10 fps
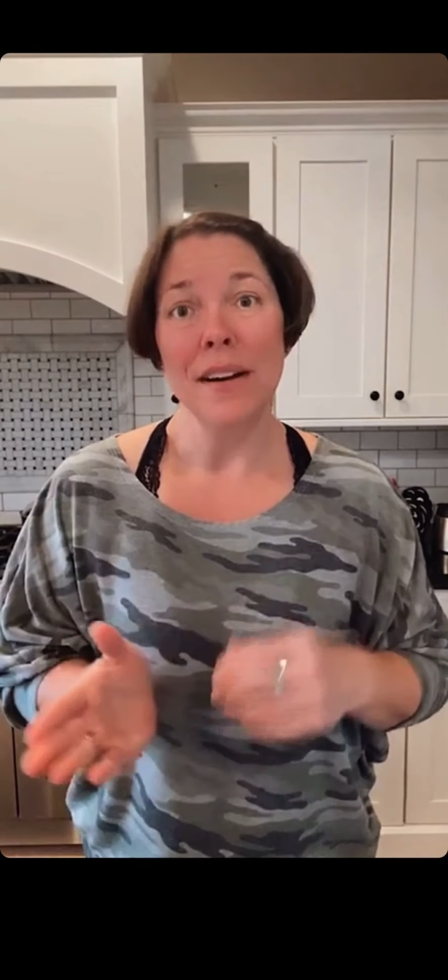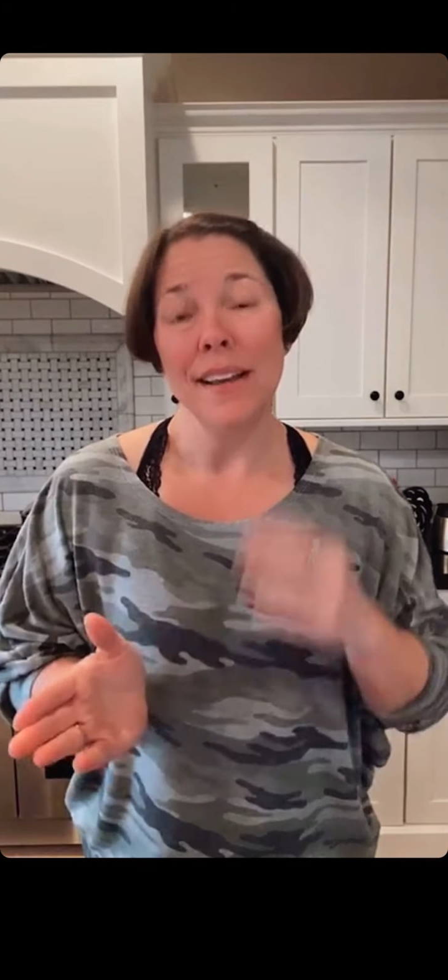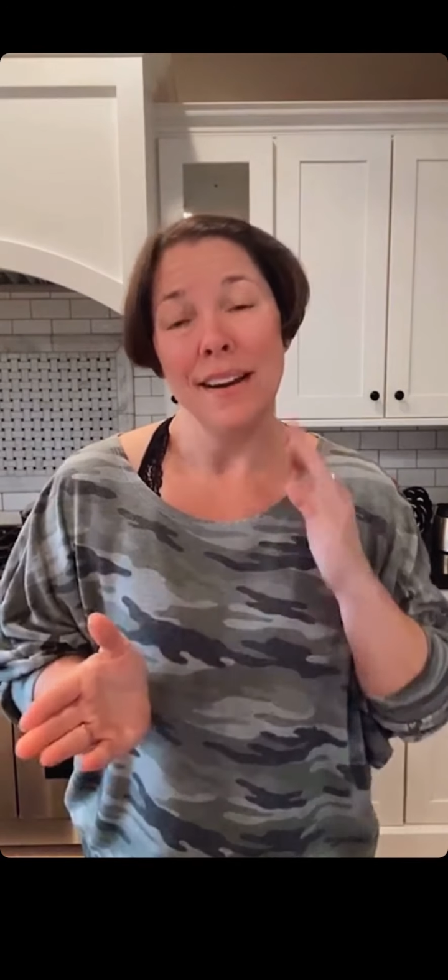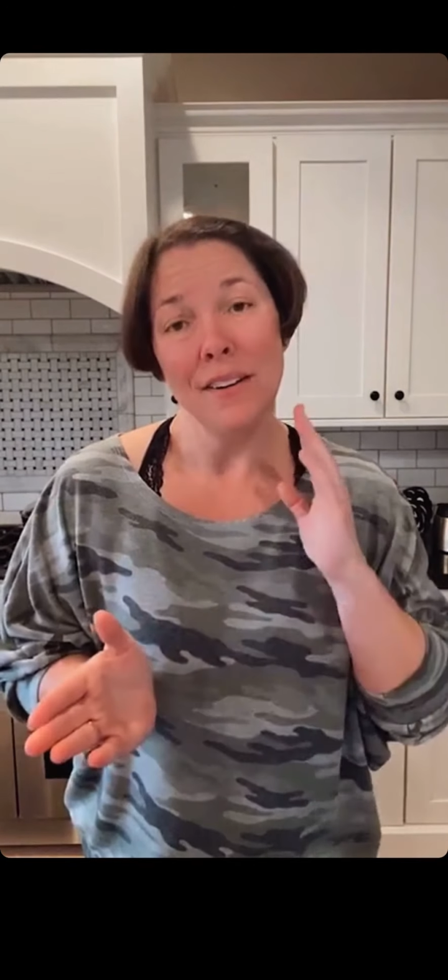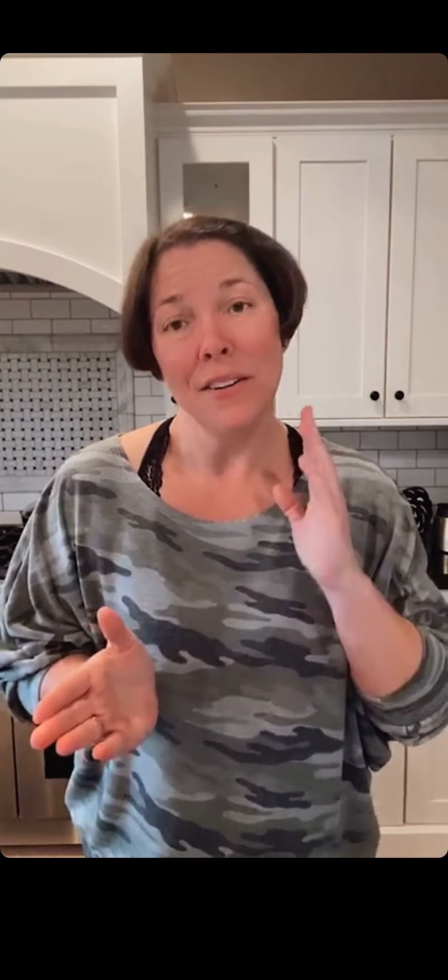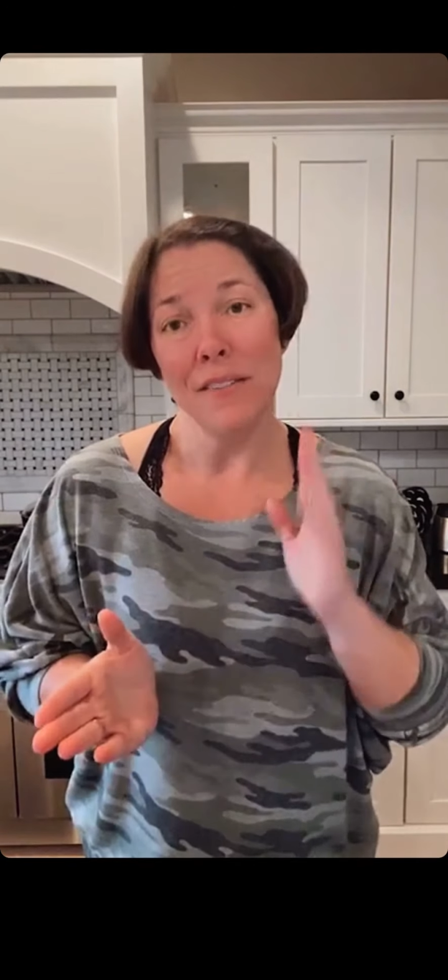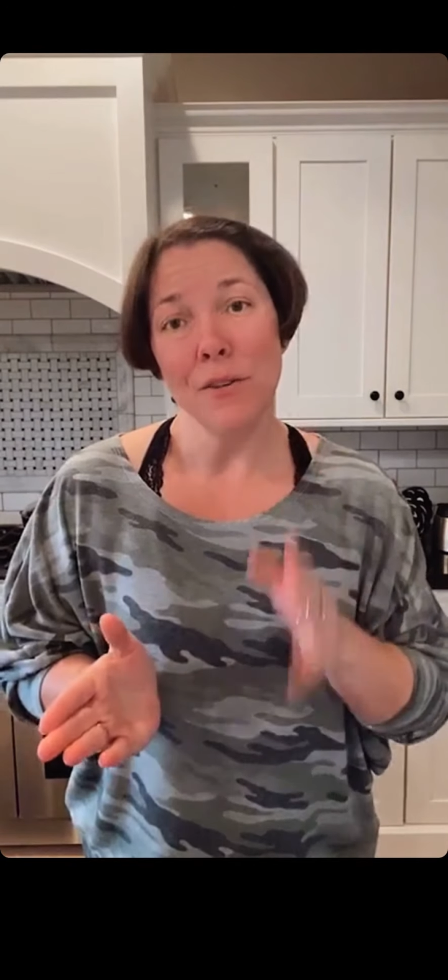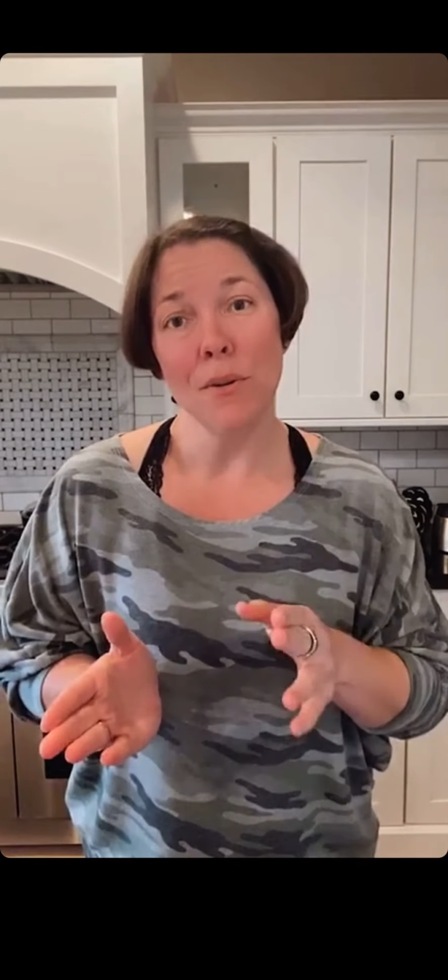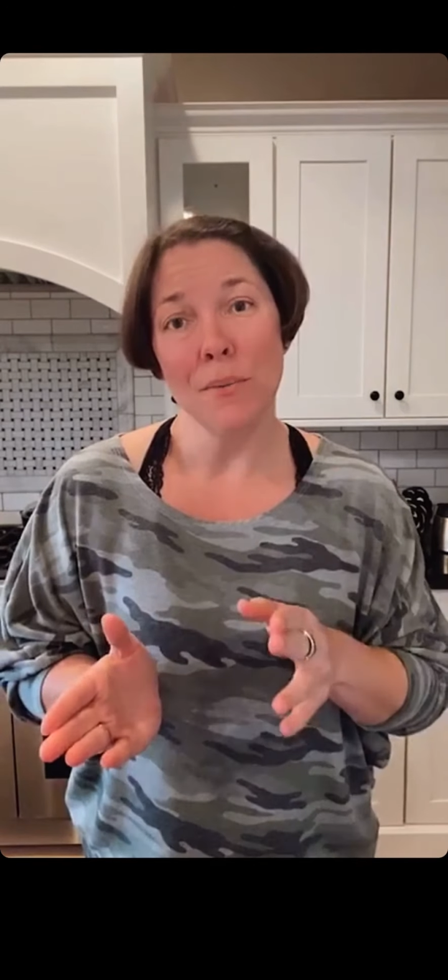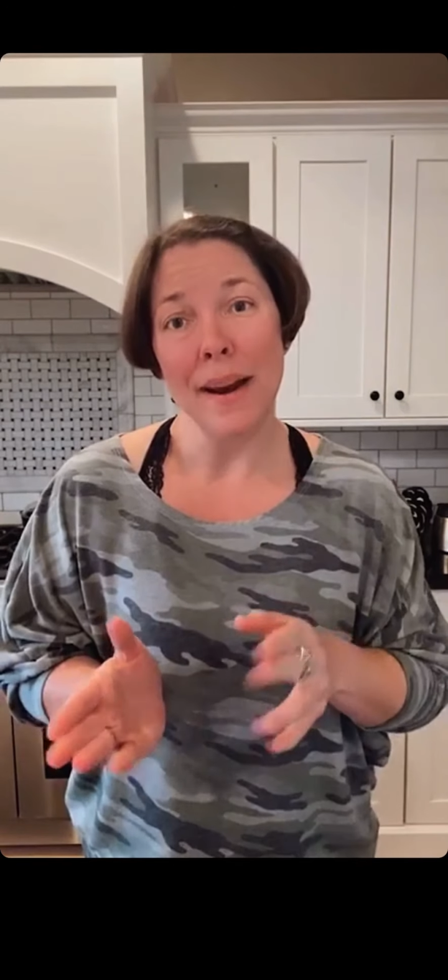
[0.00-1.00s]
and it'll give you
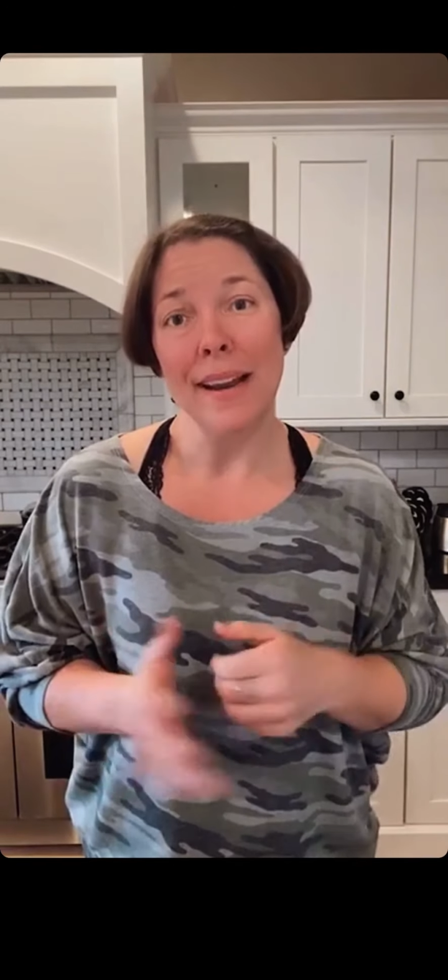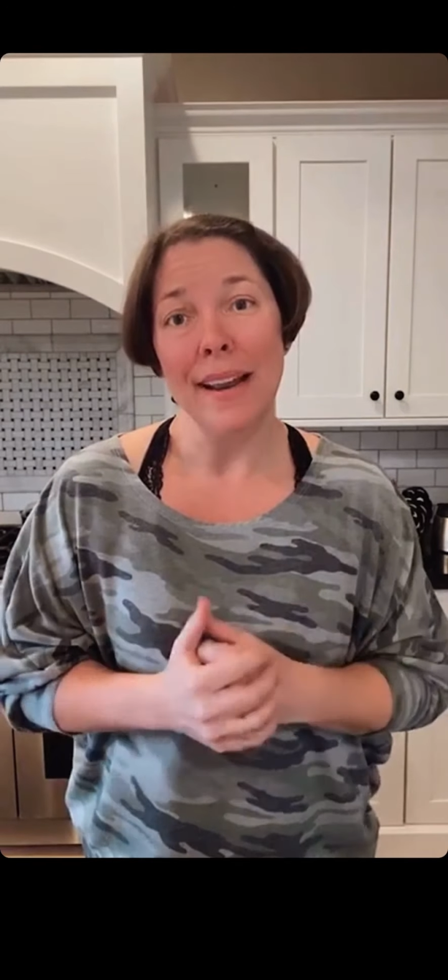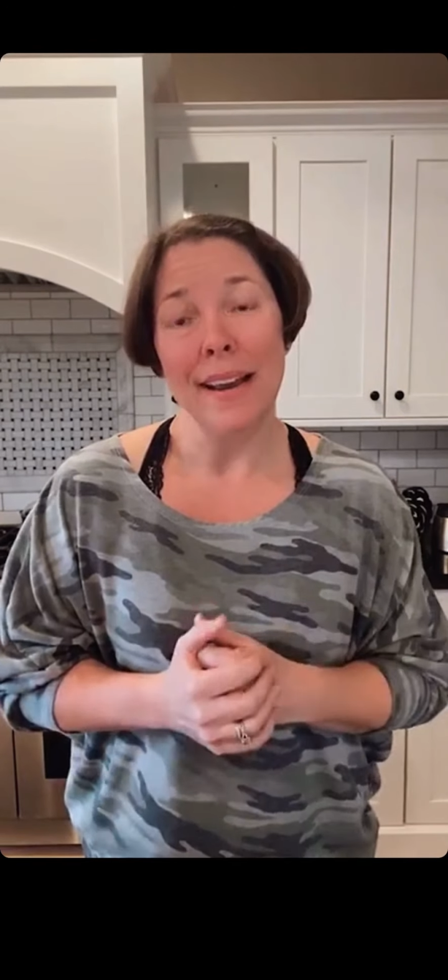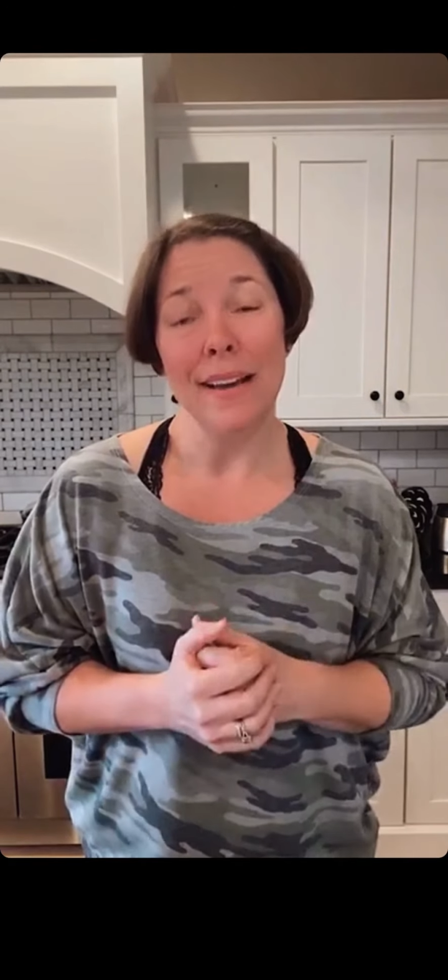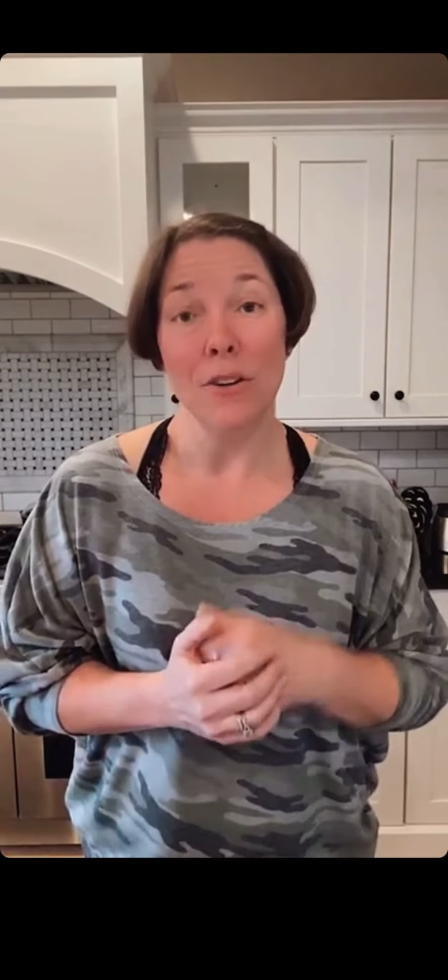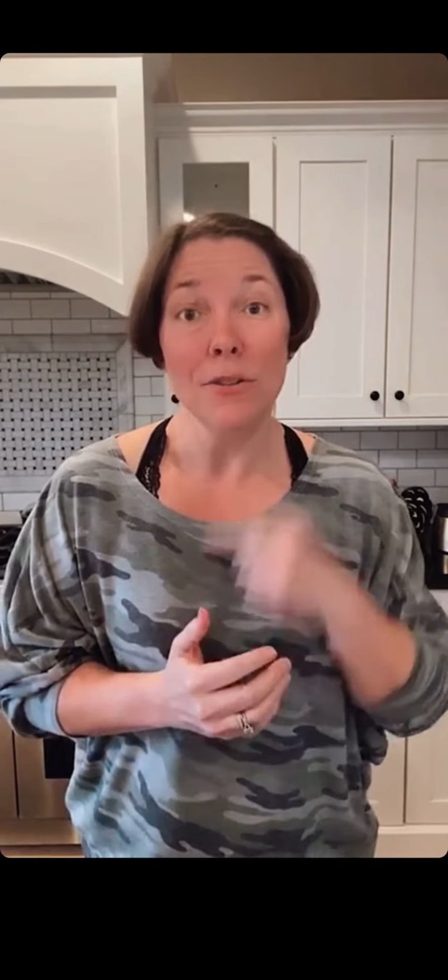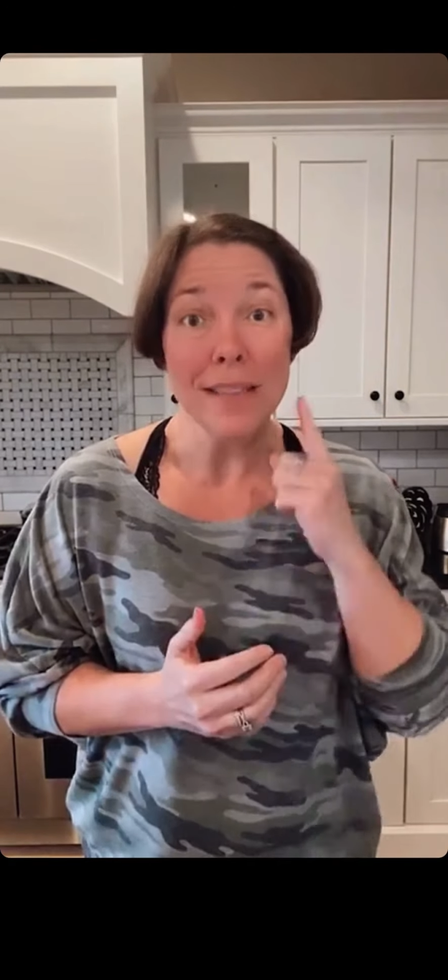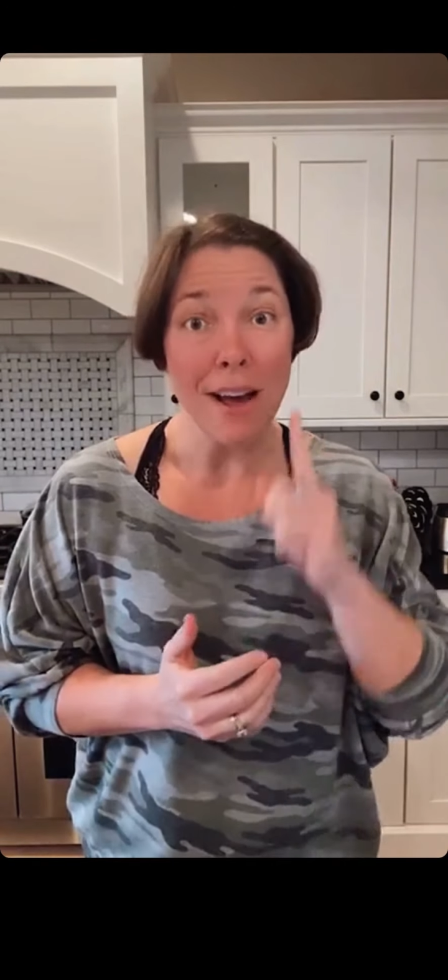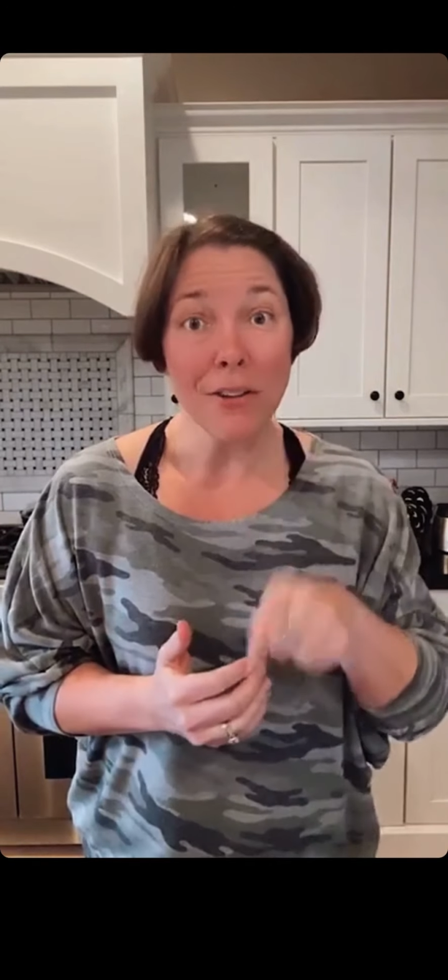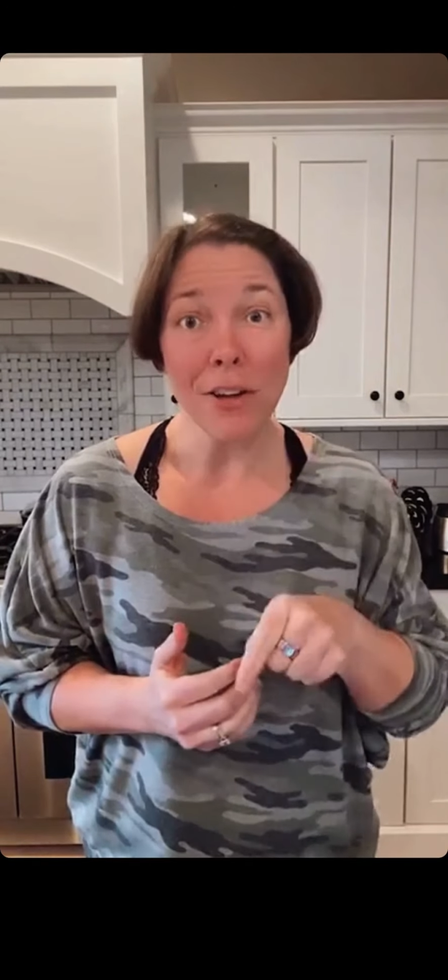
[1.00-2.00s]
a rating, and it'll
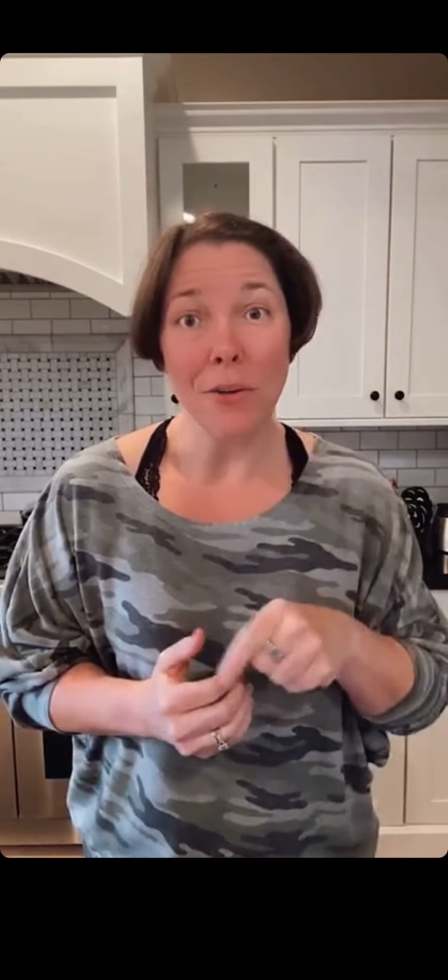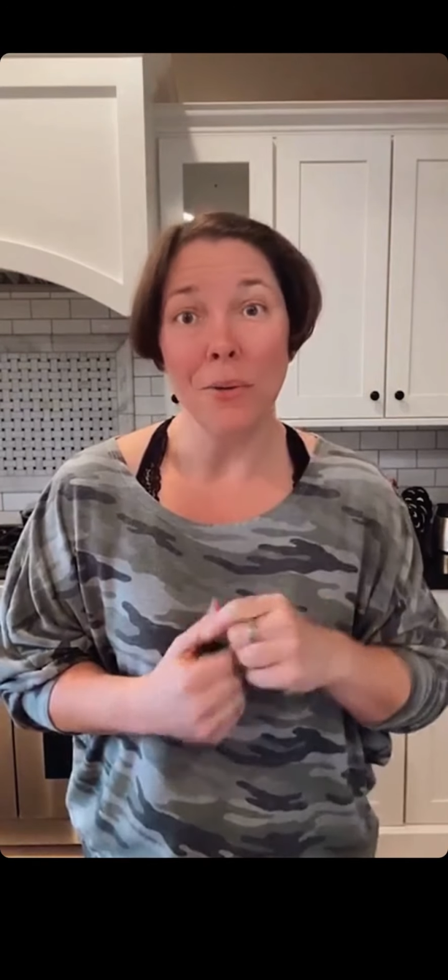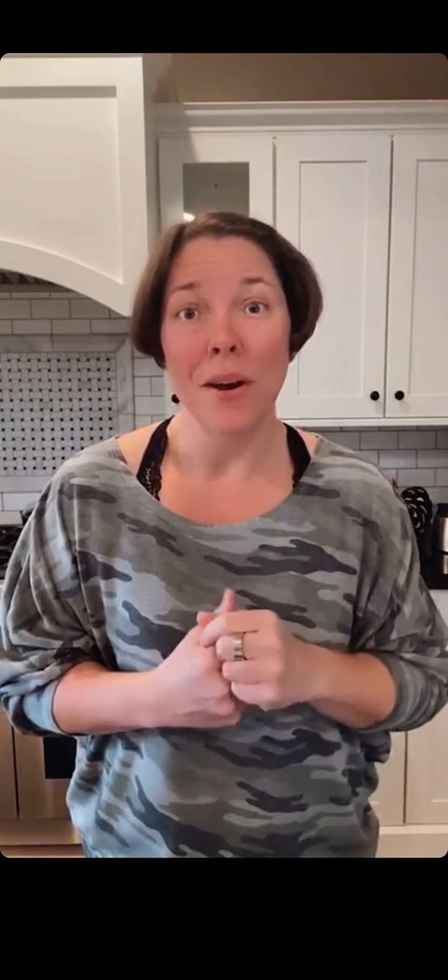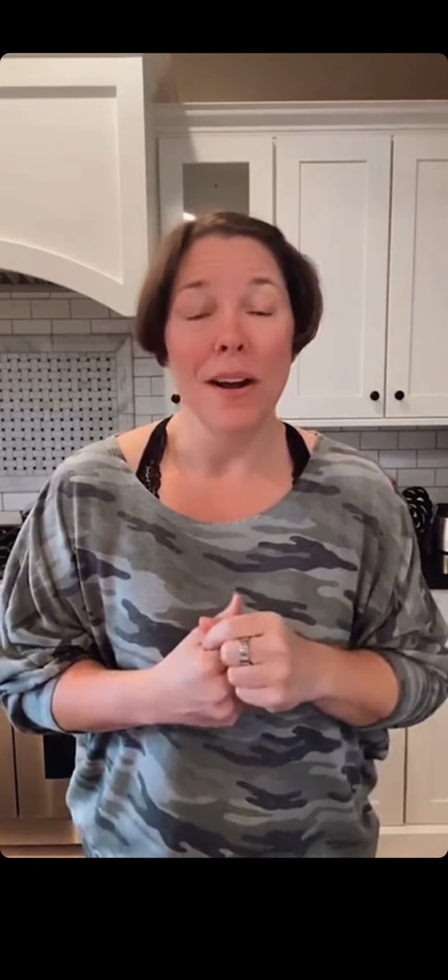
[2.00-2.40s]
tell you